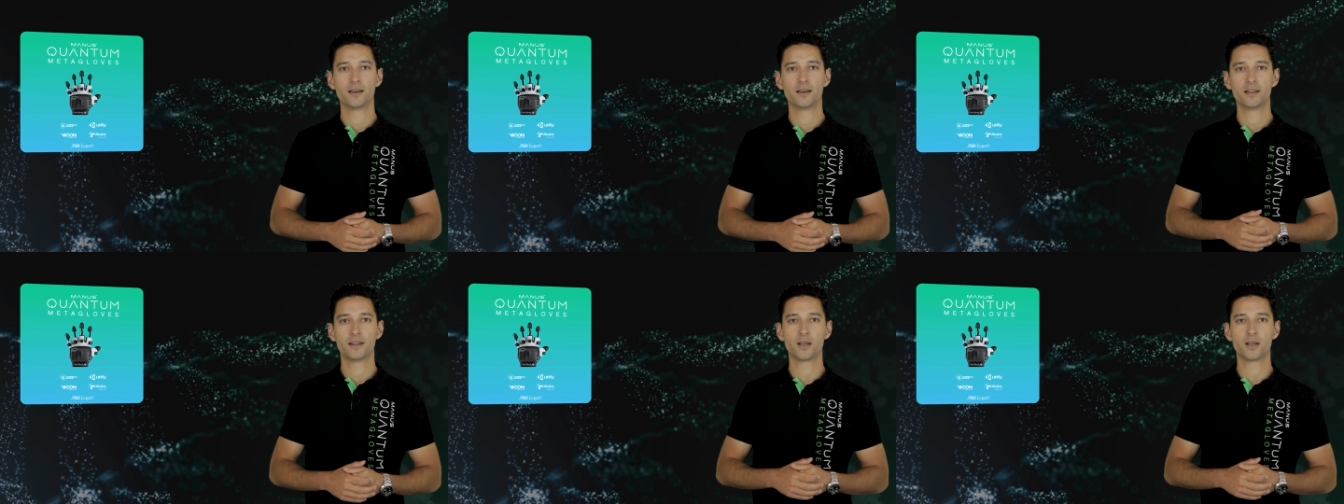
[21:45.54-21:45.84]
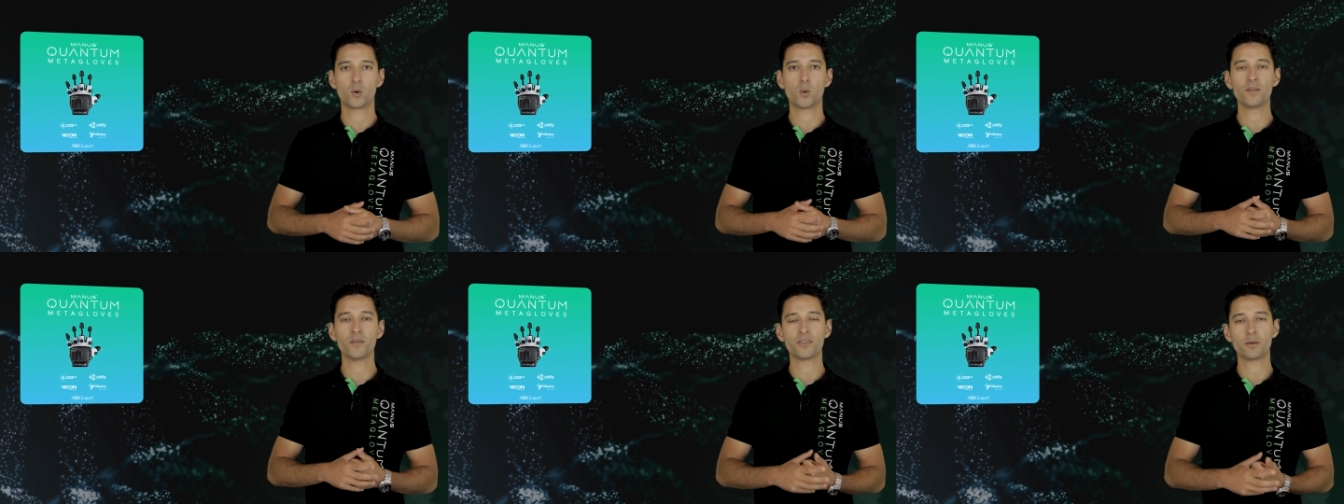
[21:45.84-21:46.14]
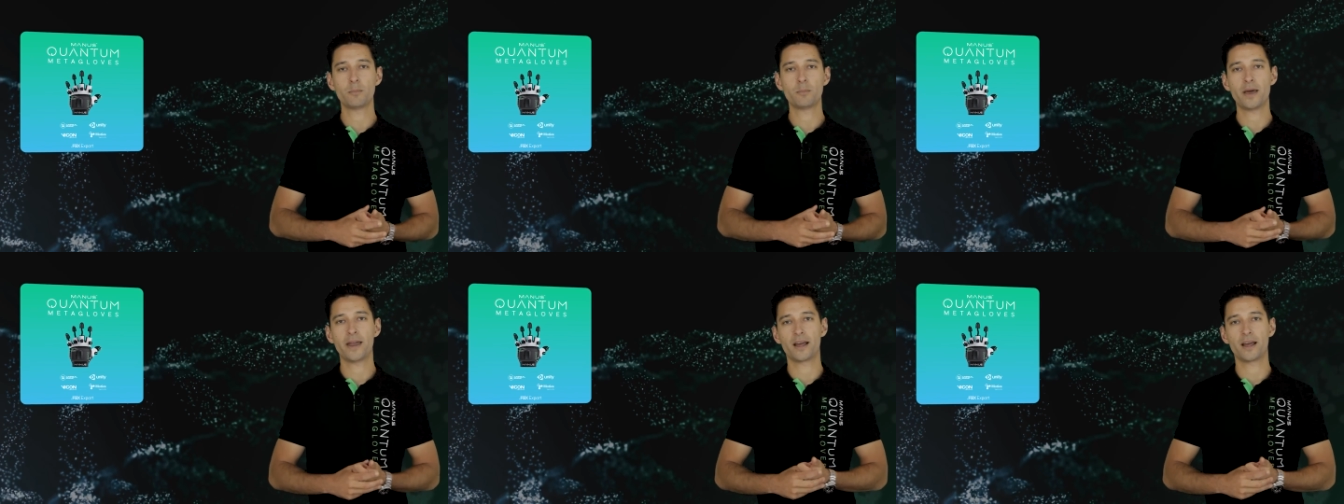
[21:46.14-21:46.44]
The
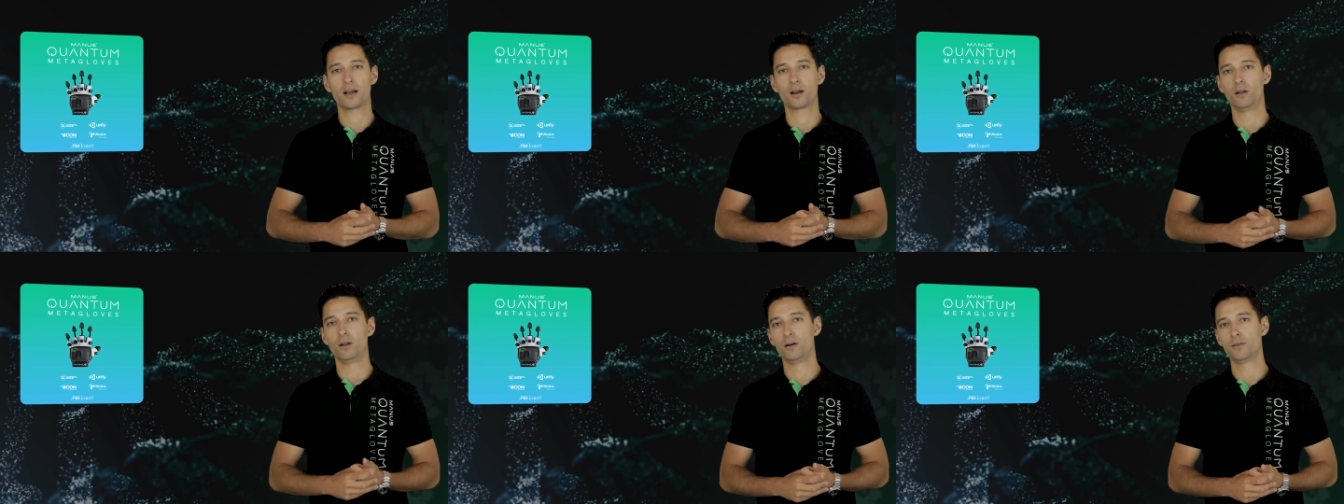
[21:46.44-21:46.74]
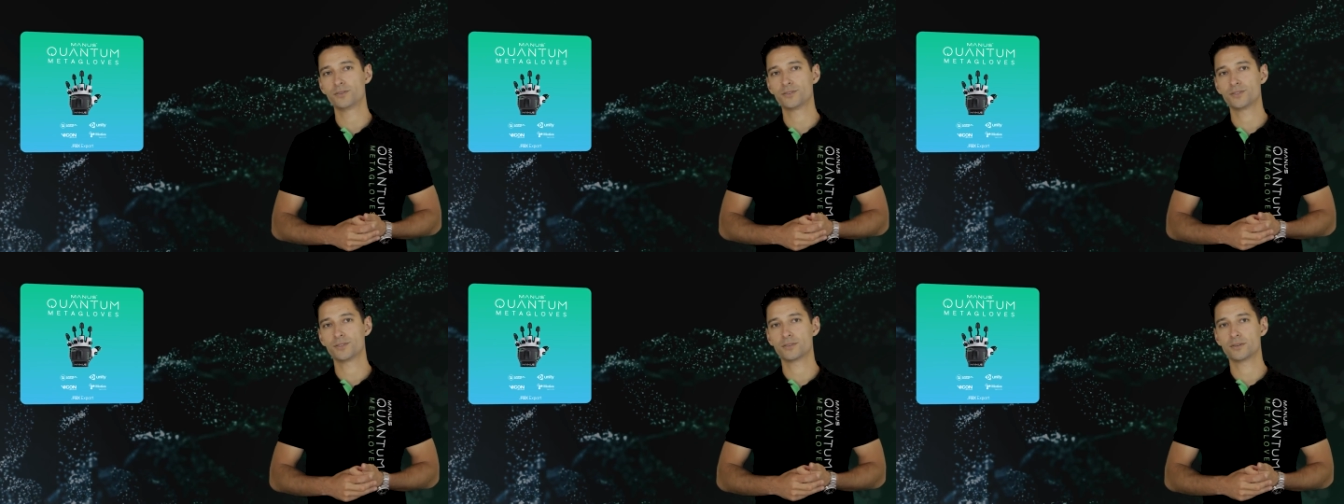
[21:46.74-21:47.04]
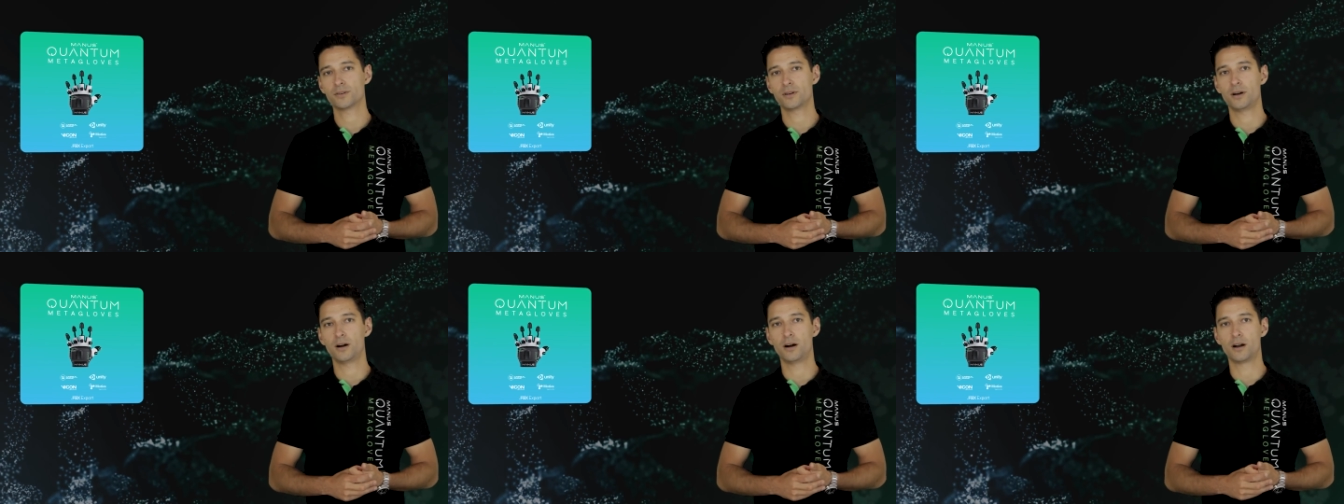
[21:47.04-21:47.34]
Quantum
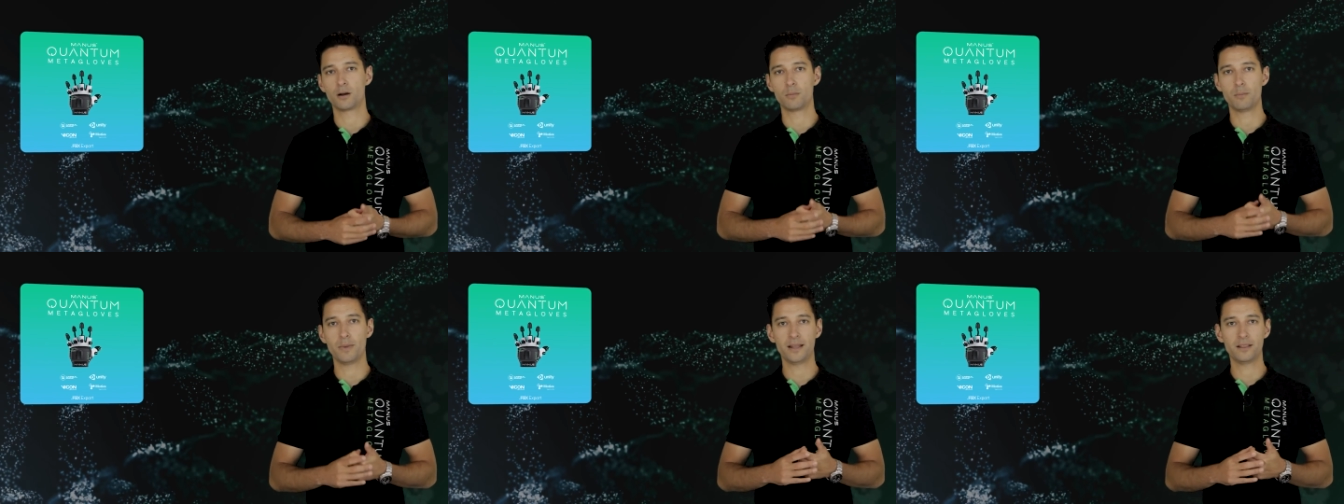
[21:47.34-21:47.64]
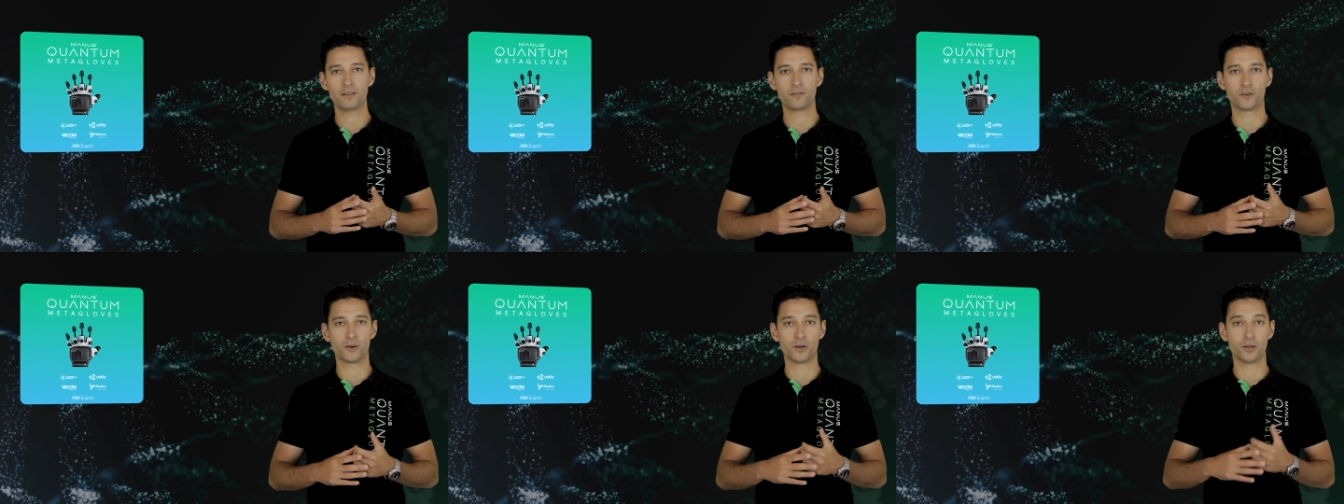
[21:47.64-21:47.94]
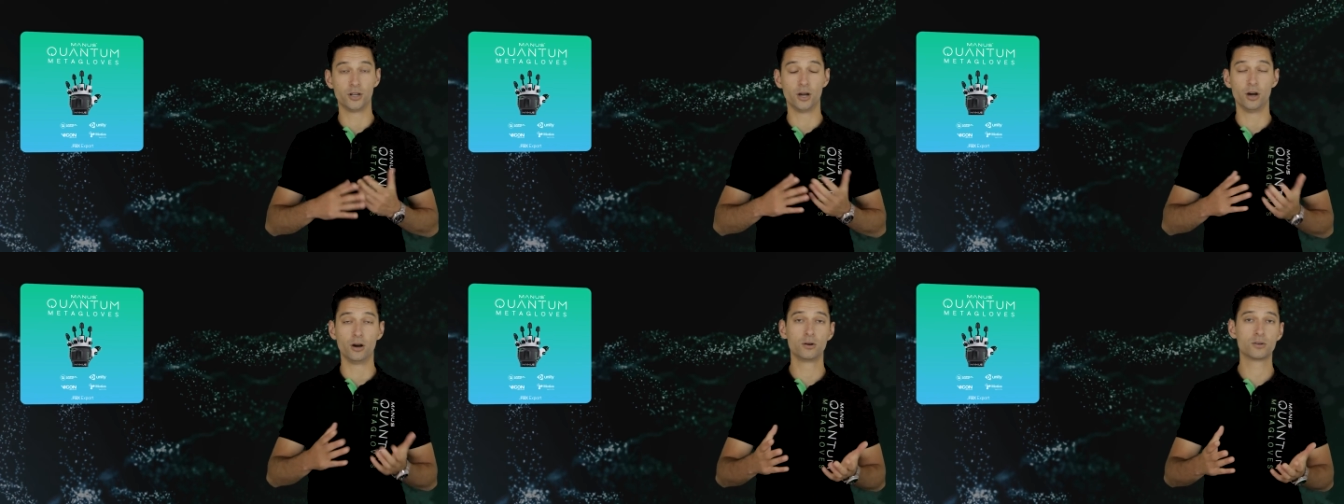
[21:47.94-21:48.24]
Metagloves are meant
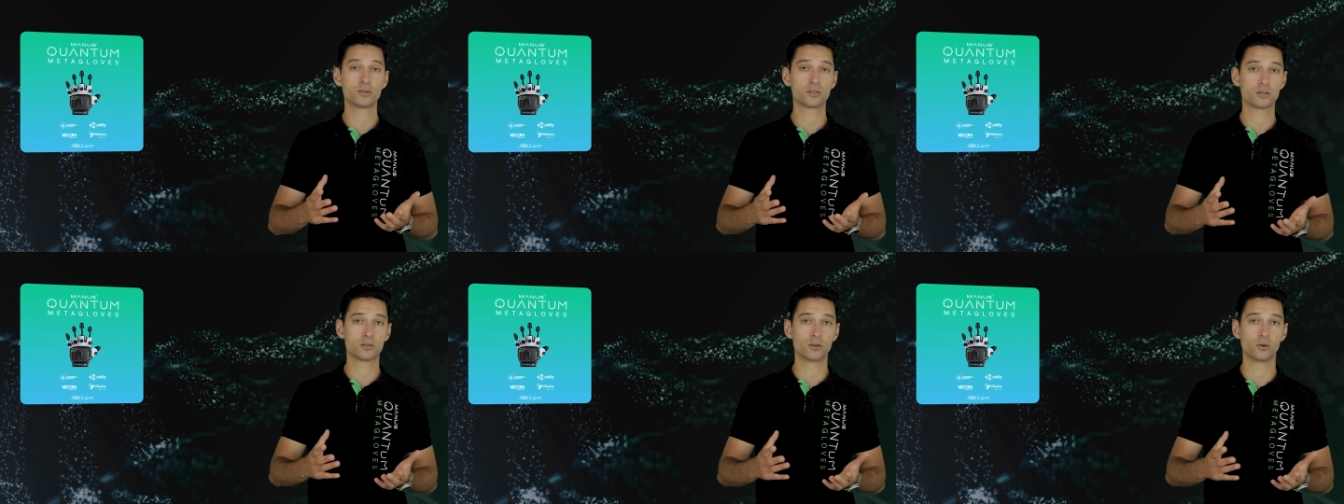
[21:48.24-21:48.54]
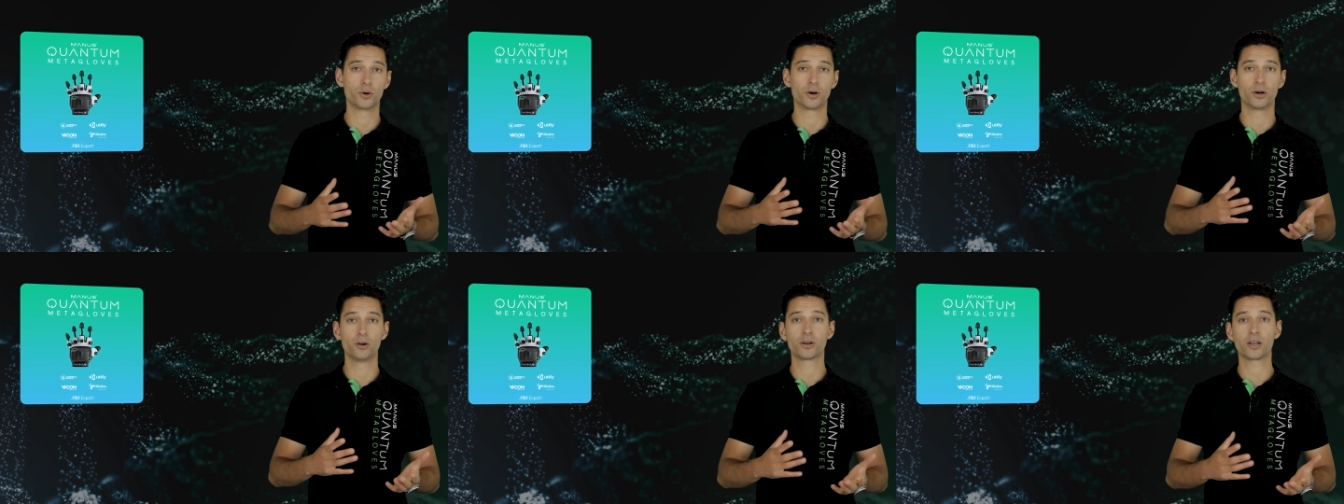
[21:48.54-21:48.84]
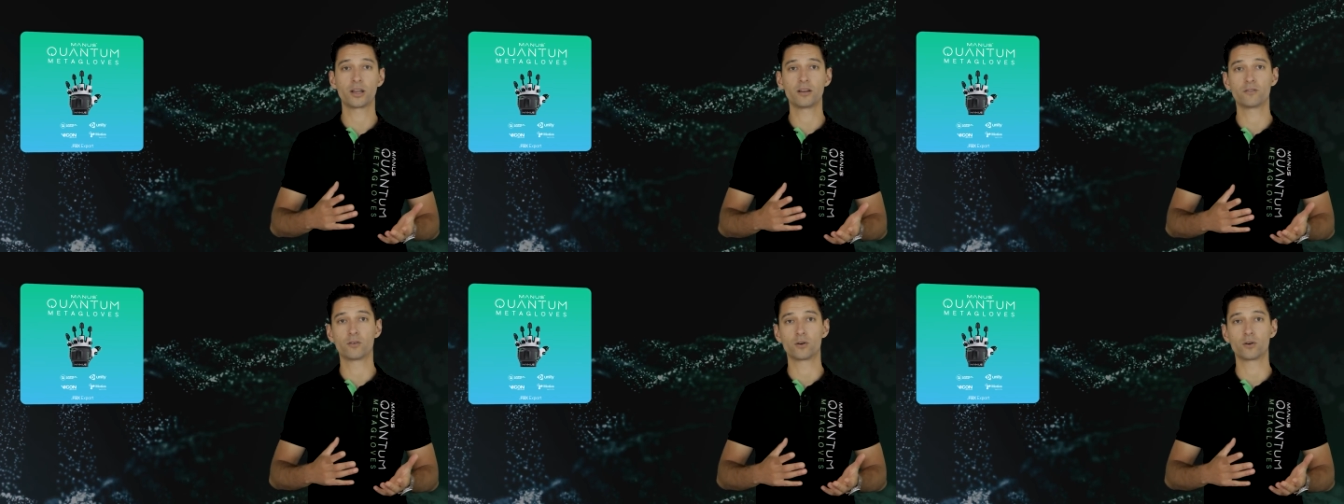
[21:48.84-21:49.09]
for those who are looking